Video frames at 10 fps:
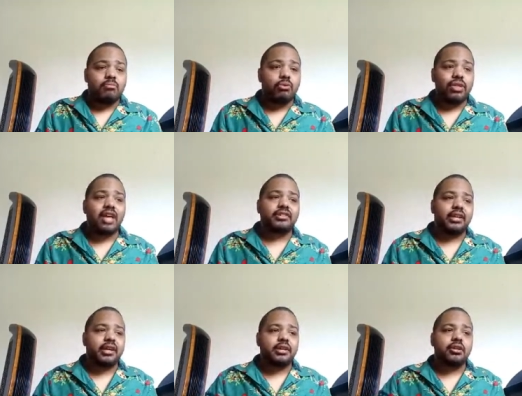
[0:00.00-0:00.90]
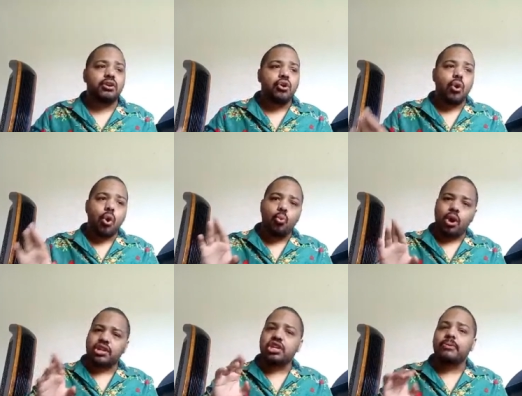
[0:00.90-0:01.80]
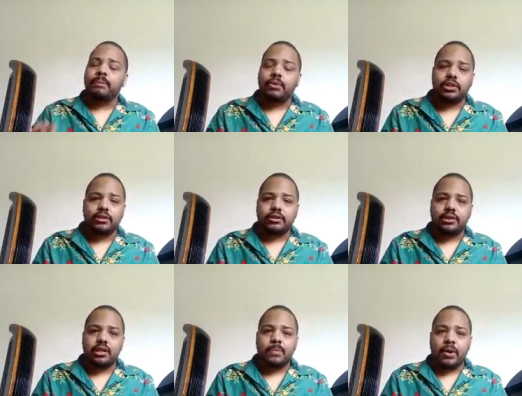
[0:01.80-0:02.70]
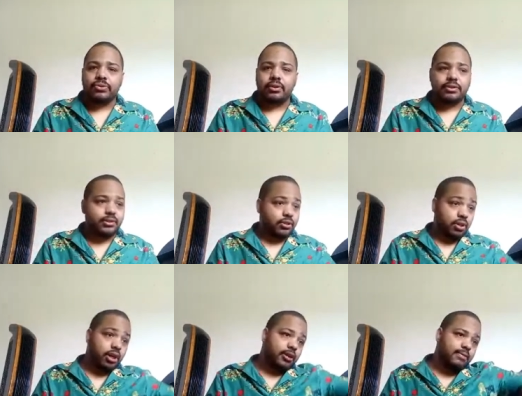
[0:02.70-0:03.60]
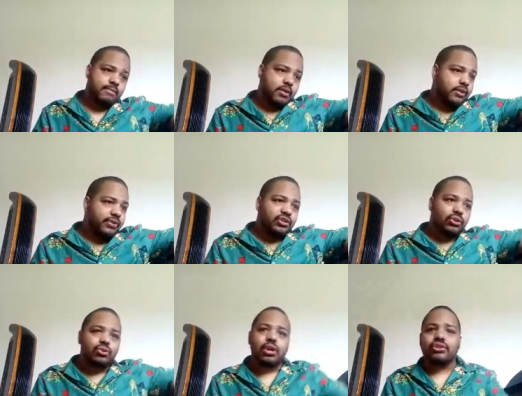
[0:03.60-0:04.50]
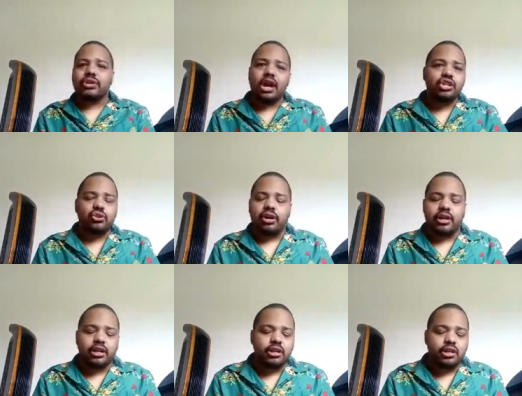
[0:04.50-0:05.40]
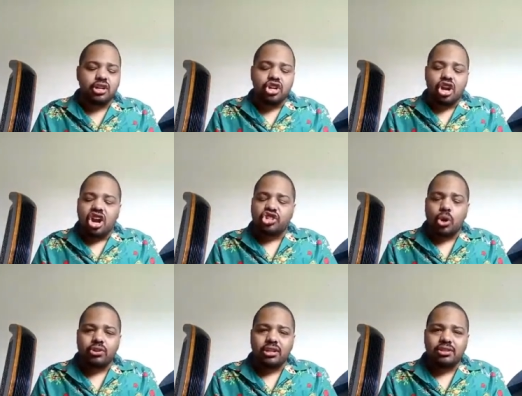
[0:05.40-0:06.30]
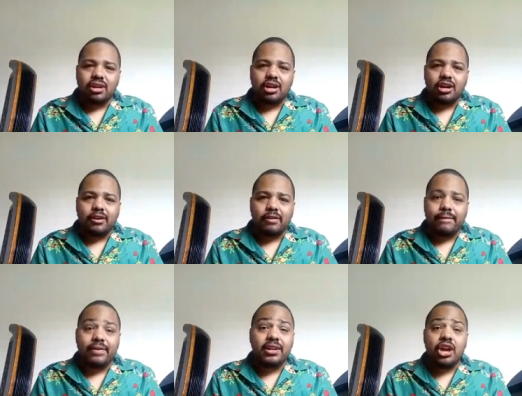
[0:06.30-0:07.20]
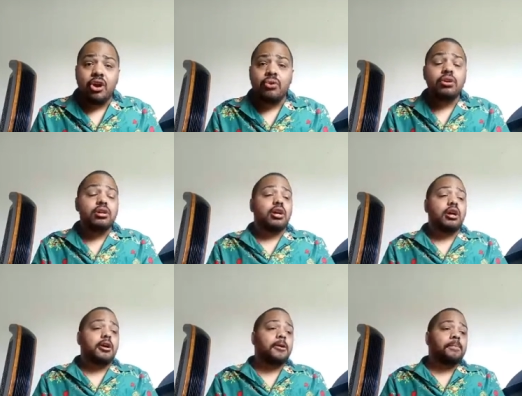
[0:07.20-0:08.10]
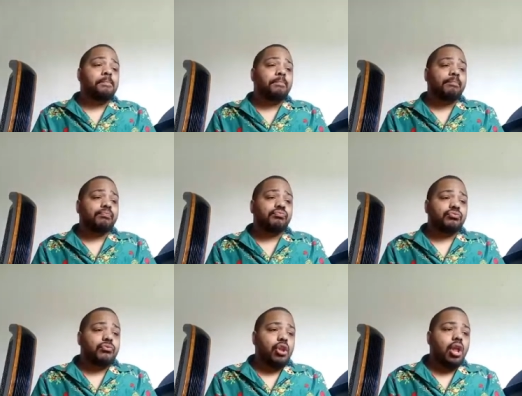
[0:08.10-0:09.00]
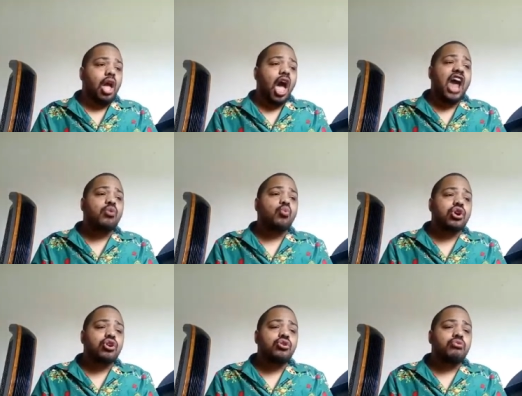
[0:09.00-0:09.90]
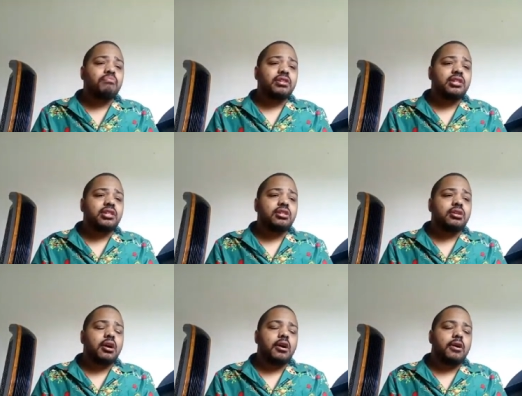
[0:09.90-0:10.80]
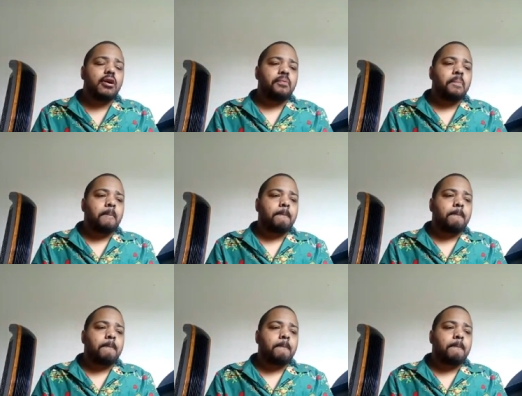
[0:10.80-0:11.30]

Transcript: So that said, what do you think about this? Um, these two trailers I uh showed in the video. Um, I will be um,